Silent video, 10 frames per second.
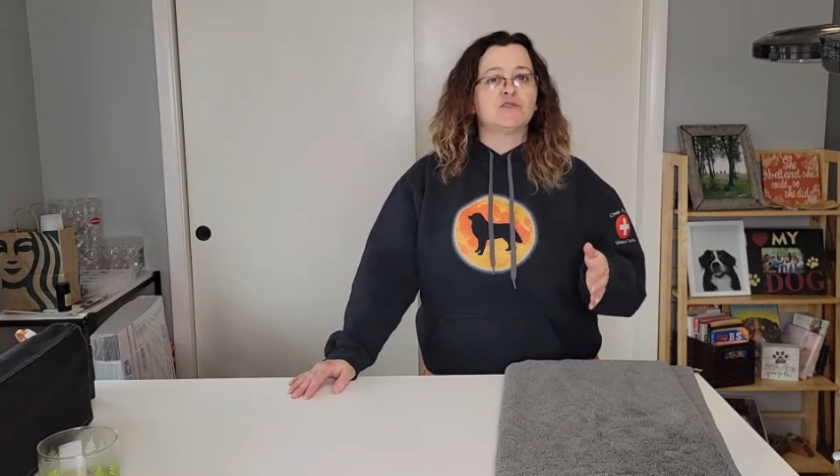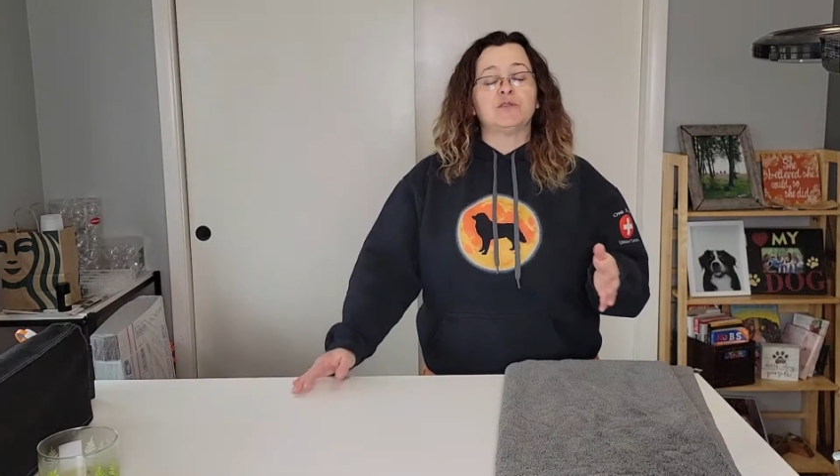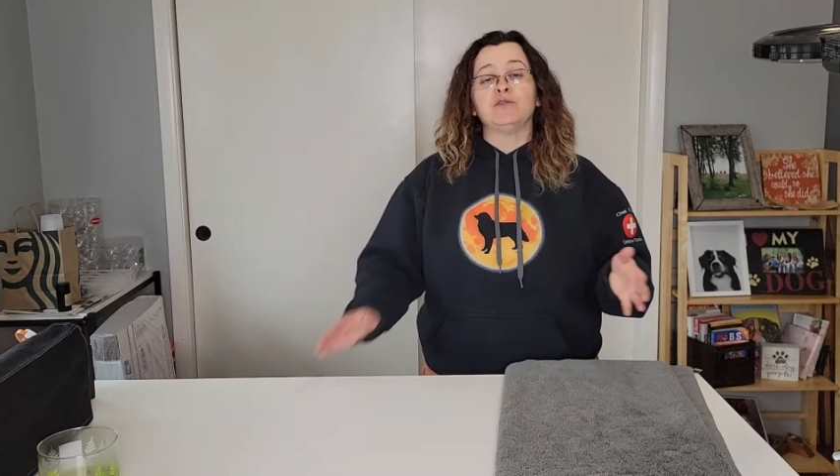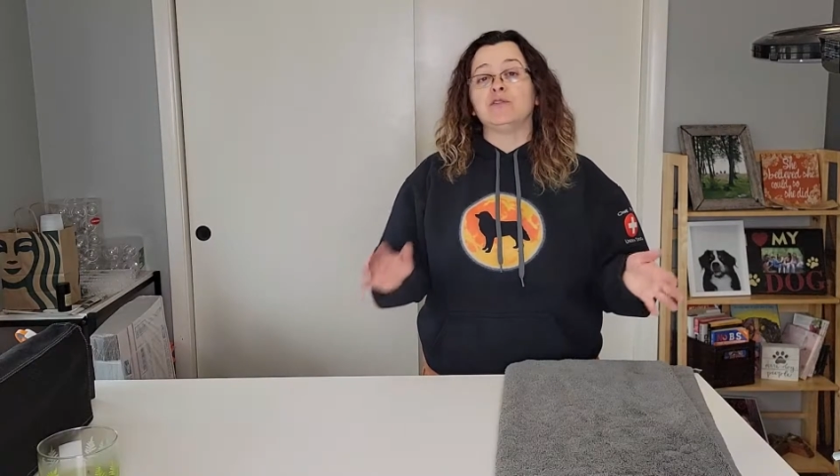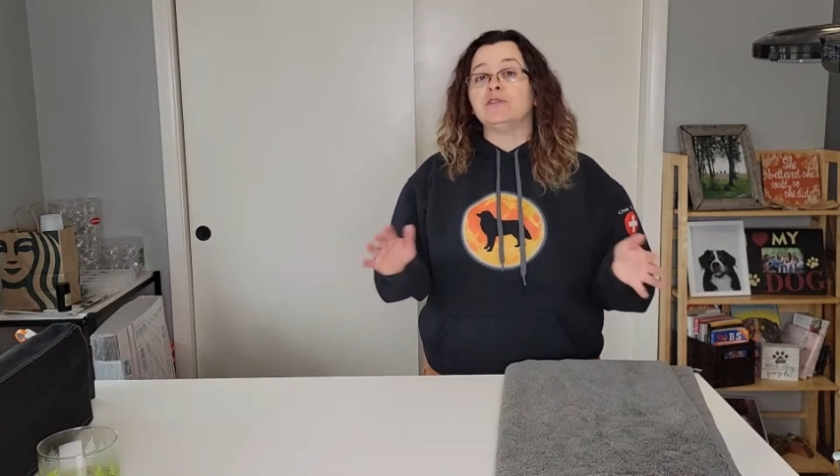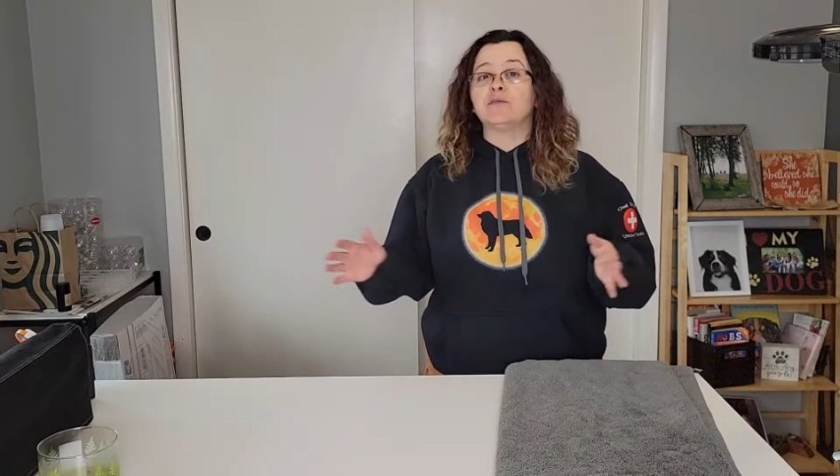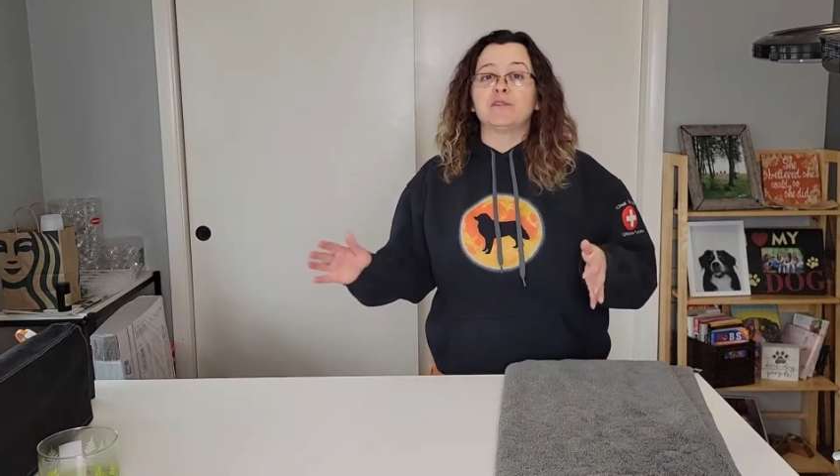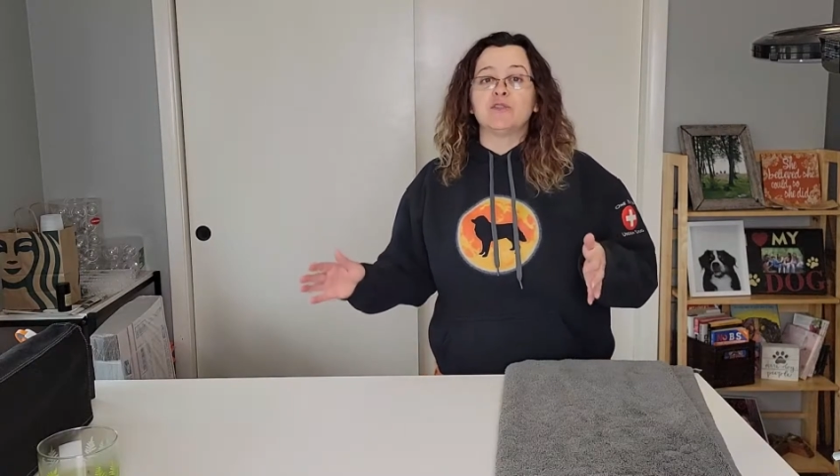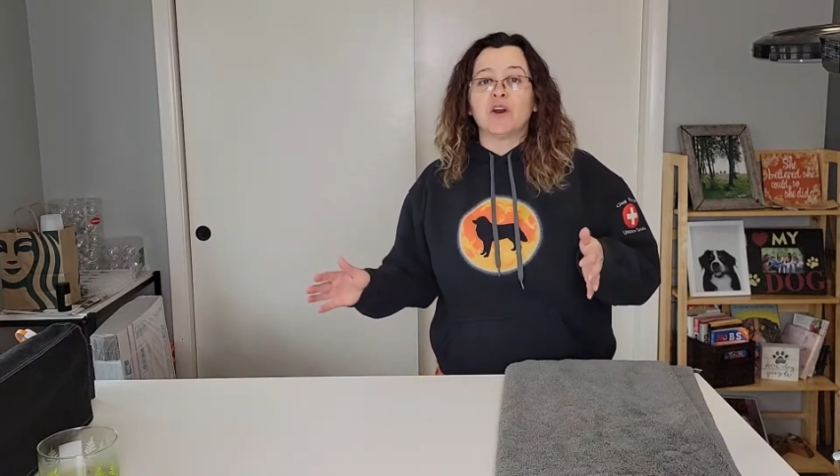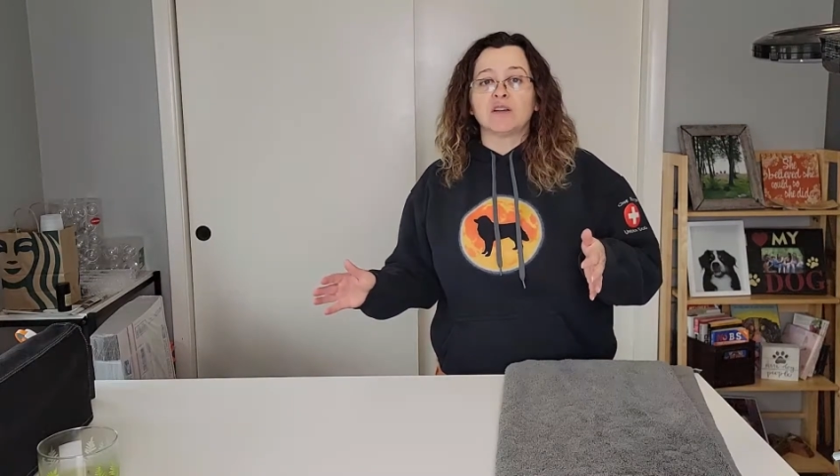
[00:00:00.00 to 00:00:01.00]
or if you have
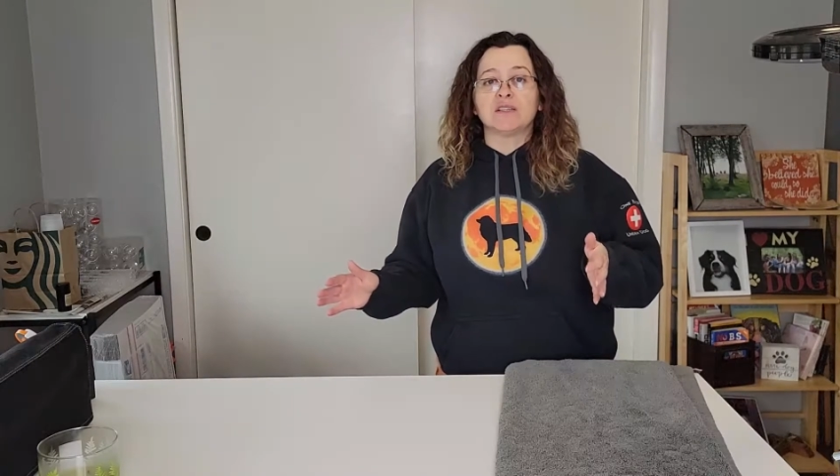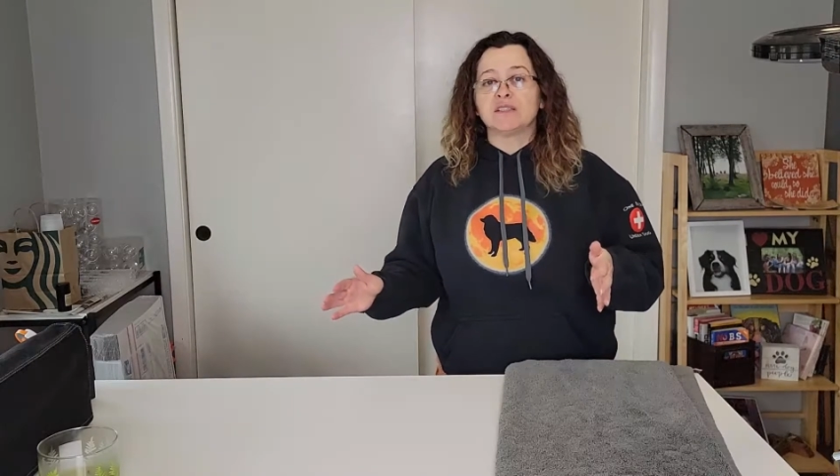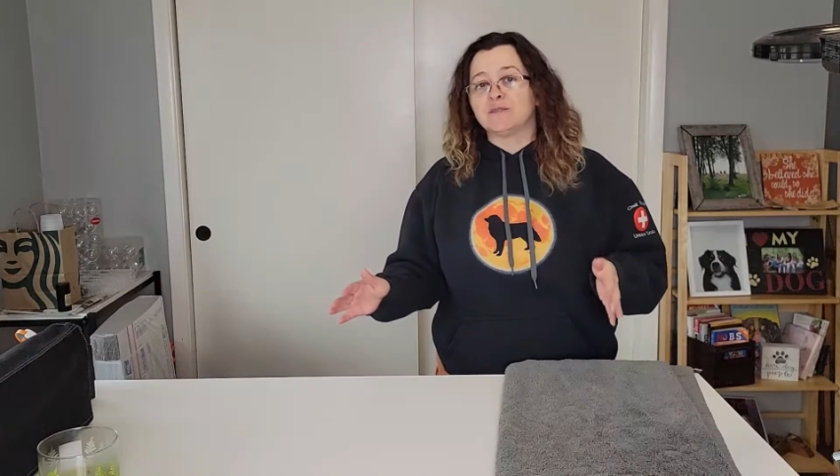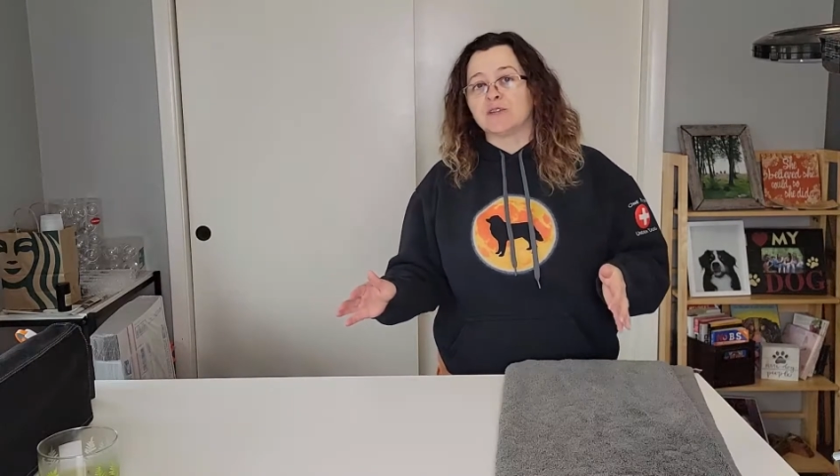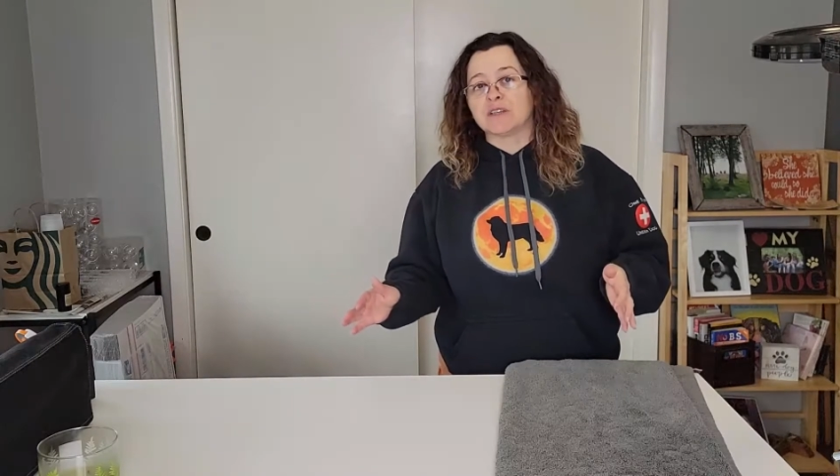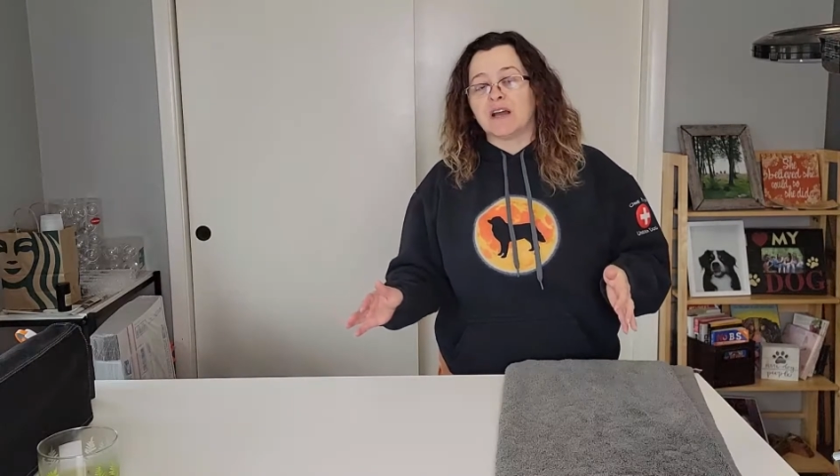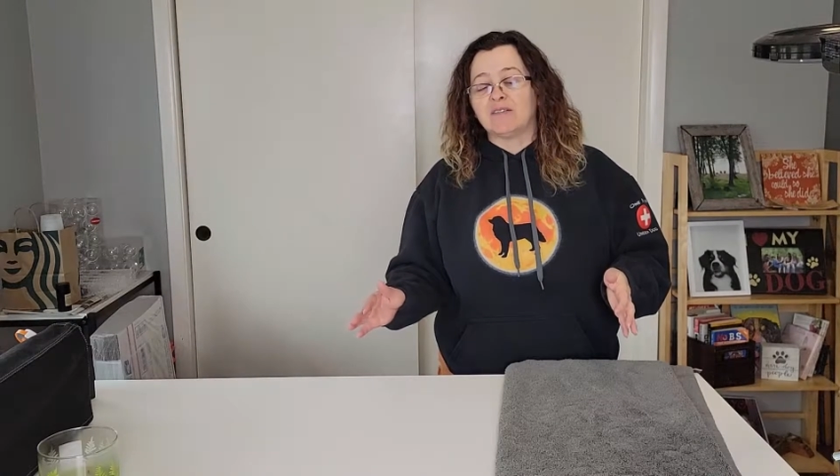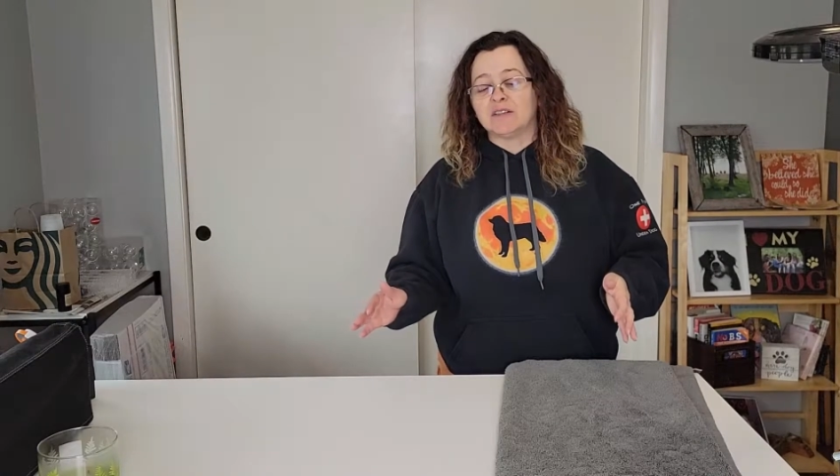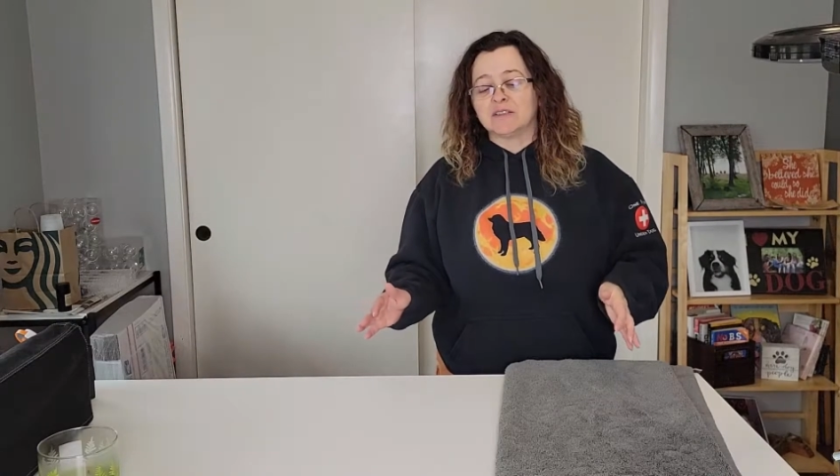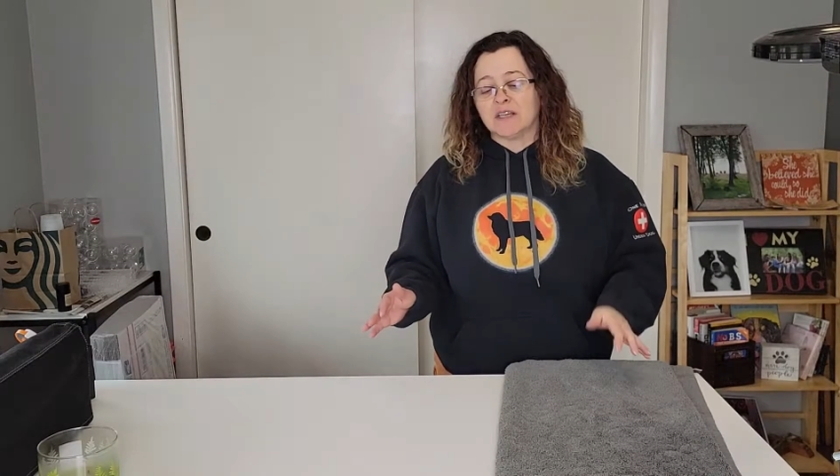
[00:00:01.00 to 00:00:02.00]
different dogs at different
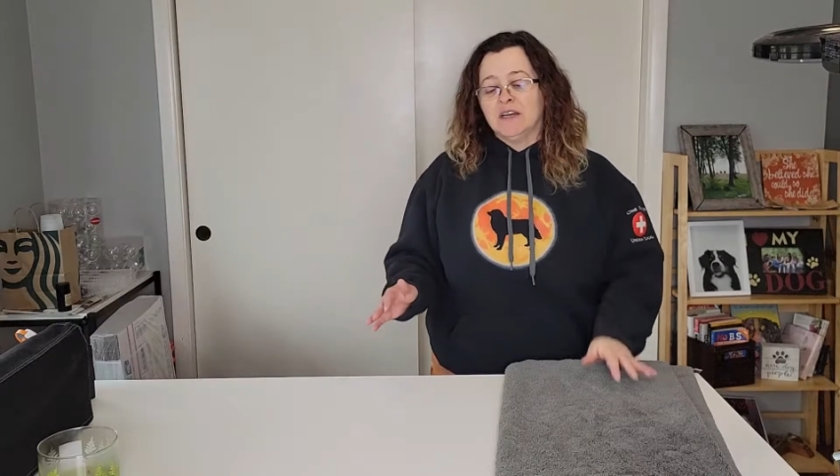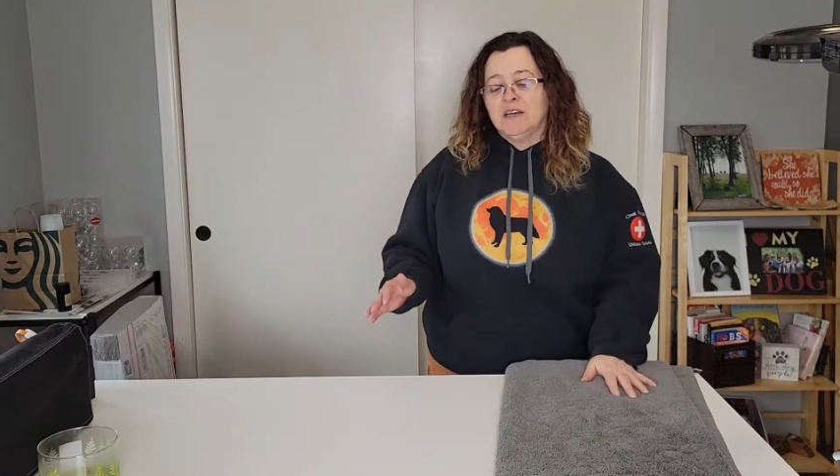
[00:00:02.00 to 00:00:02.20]
levels.